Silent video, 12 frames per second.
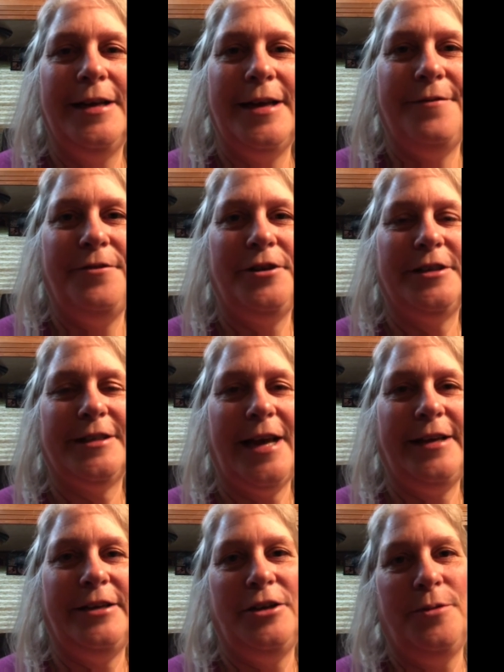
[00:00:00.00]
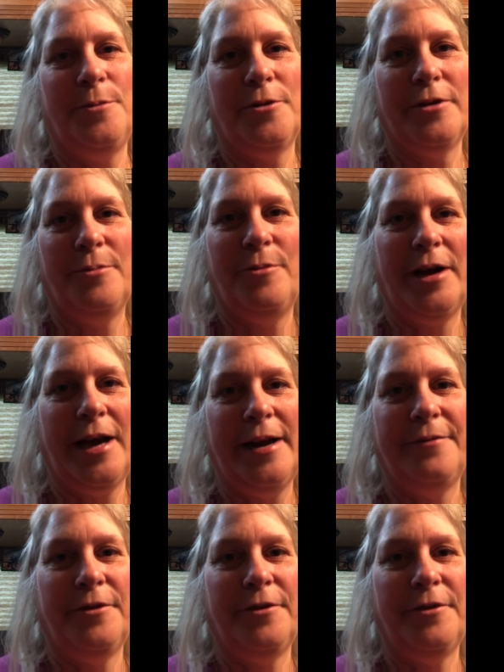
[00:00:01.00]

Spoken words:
if you decide to do more than one kind of